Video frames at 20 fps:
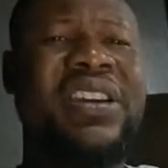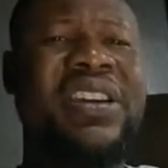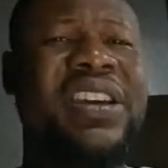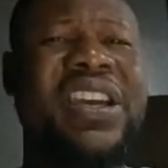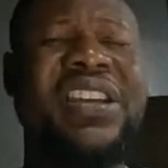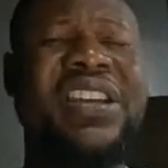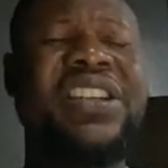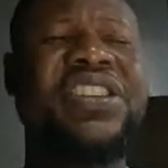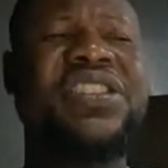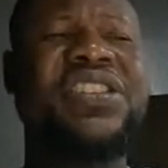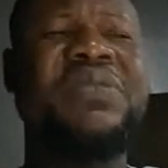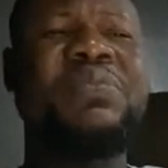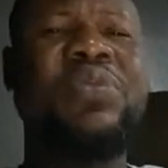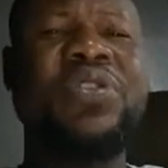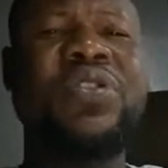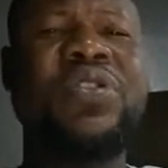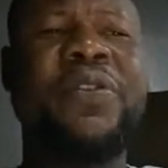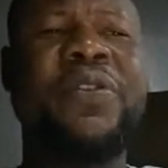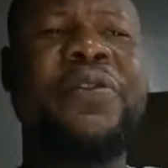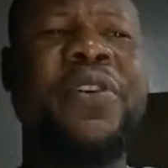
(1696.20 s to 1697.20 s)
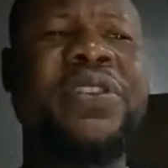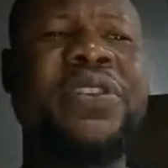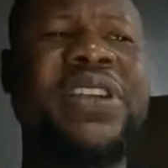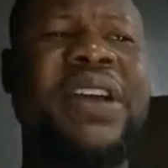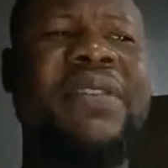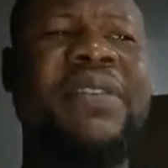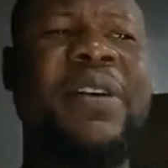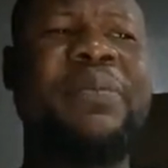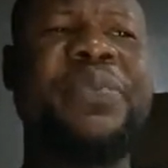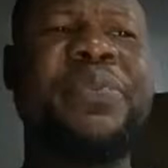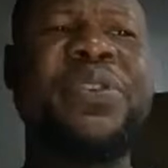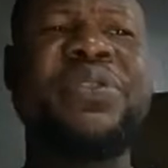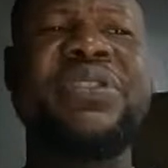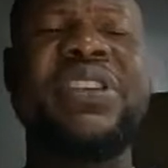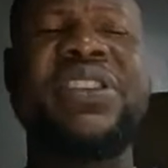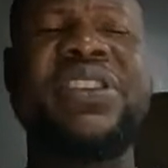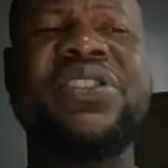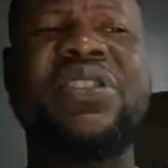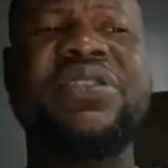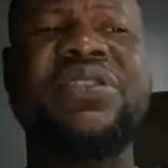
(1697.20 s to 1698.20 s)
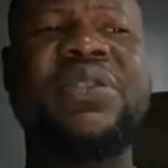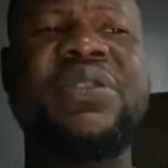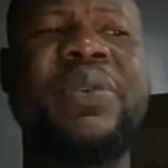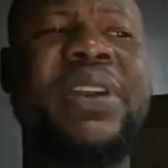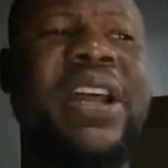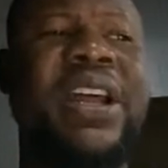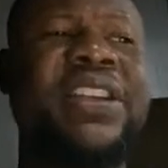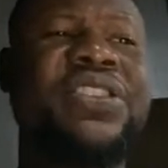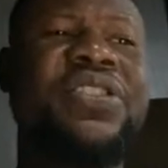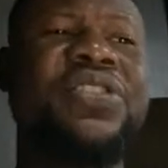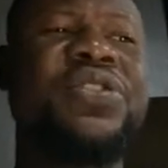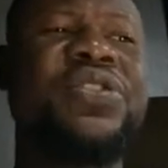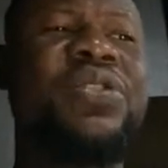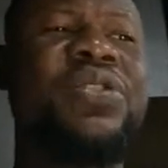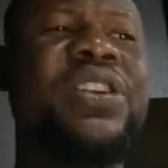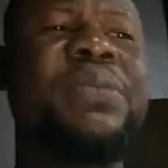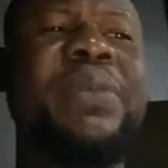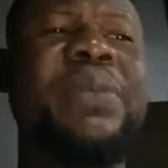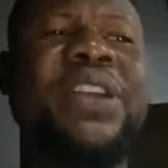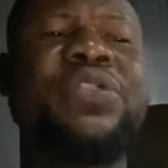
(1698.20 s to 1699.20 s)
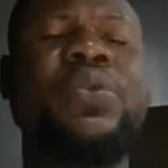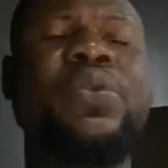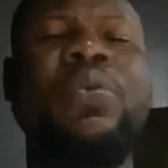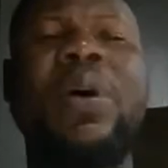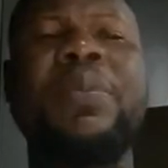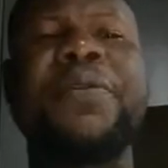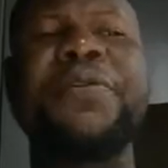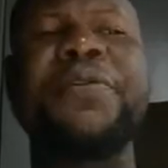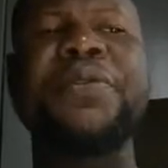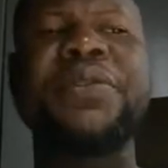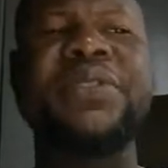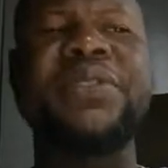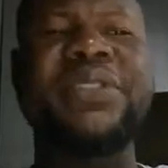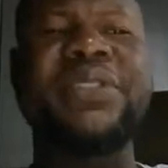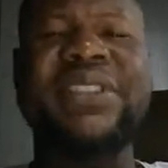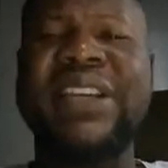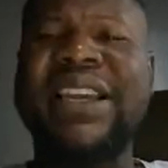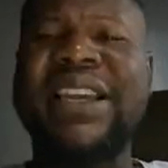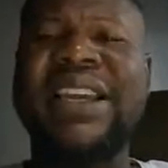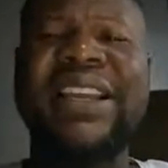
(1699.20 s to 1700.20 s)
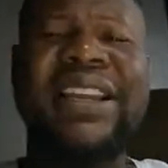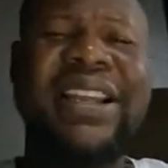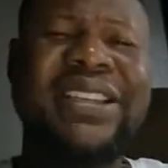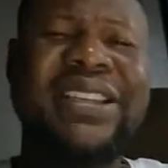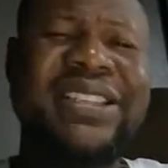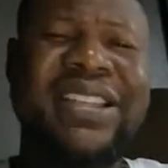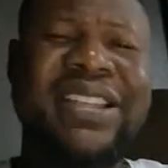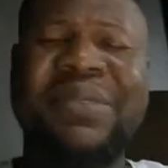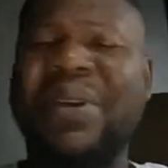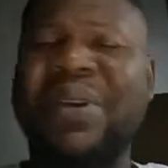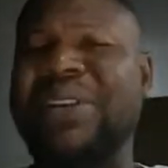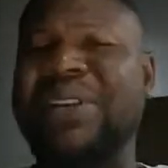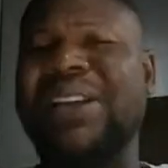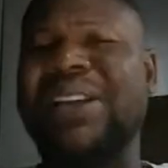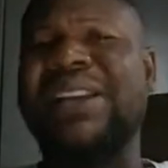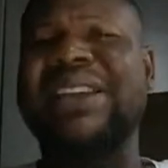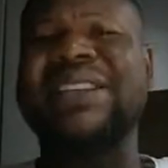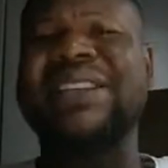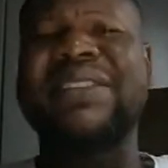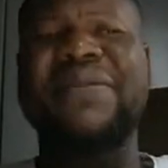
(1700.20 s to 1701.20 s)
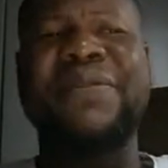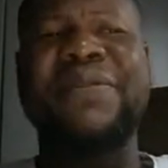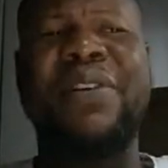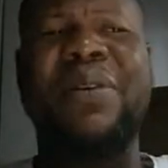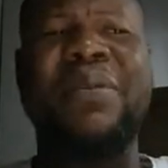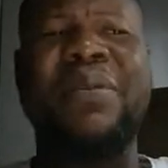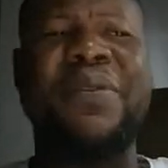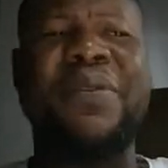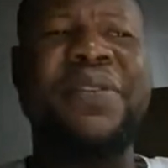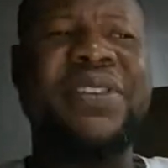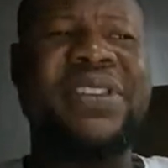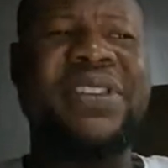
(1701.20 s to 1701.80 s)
It is, most of us have abused it such a way that it's just only meant to warm food. It's not about the least form of it.